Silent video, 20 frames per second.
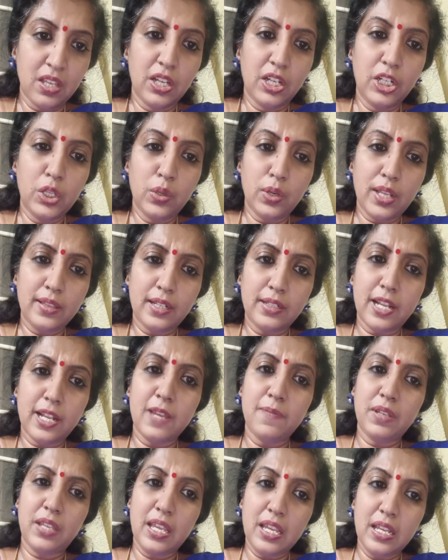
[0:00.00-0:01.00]
During the
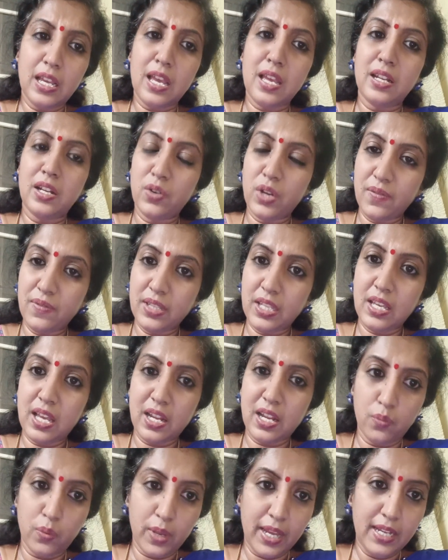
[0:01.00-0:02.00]
time King and Revati
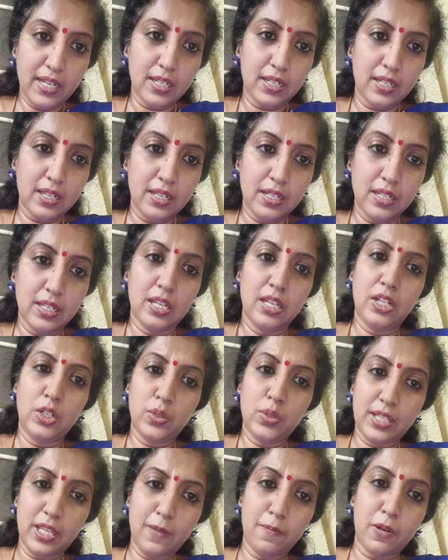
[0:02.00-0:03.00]
had waited to
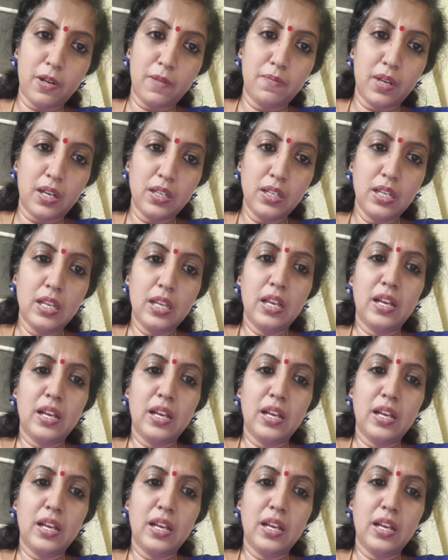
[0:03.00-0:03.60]
see Brahma,